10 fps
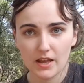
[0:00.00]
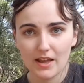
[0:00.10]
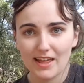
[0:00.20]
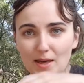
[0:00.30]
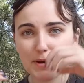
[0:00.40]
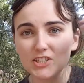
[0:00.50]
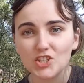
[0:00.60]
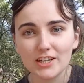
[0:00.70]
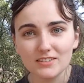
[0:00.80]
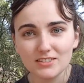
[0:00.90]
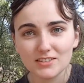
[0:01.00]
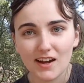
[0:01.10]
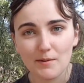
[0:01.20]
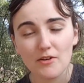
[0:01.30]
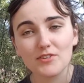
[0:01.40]
And that might change.
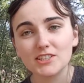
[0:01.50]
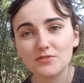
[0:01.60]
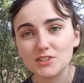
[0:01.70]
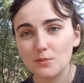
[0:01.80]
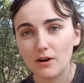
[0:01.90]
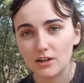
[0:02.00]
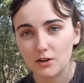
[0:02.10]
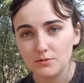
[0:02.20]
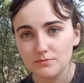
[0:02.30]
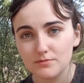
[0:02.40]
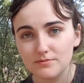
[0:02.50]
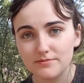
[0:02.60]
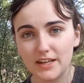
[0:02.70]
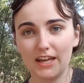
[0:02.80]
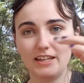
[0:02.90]
I might feel different tomorrow.
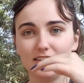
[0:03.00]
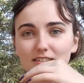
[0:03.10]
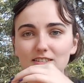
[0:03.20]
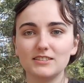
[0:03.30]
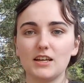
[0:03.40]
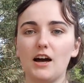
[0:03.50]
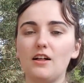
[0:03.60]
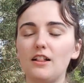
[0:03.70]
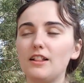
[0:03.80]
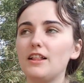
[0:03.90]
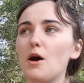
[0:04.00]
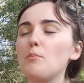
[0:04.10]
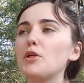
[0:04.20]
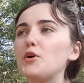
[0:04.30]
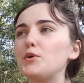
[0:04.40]
And I'll
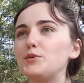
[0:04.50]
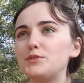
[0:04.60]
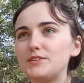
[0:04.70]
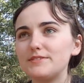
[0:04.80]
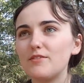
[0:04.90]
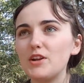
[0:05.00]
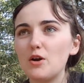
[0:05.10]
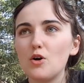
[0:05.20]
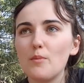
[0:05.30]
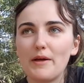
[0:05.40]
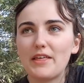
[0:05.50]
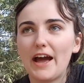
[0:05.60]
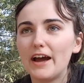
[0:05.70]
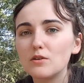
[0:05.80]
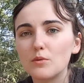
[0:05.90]
upload a video about
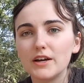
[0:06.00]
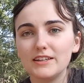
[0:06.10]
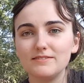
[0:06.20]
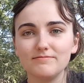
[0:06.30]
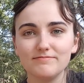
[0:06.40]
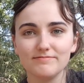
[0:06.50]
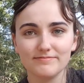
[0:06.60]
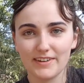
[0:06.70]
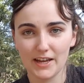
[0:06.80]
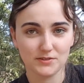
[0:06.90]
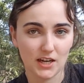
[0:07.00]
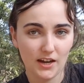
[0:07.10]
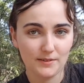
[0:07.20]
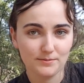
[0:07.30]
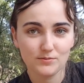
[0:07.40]
that when I have
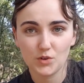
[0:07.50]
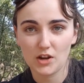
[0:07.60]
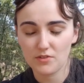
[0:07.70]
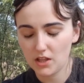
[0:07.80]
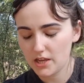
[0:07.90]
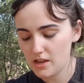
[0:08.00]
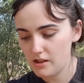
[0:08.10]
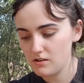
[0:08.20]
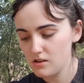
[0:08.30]
time, when I feel like it.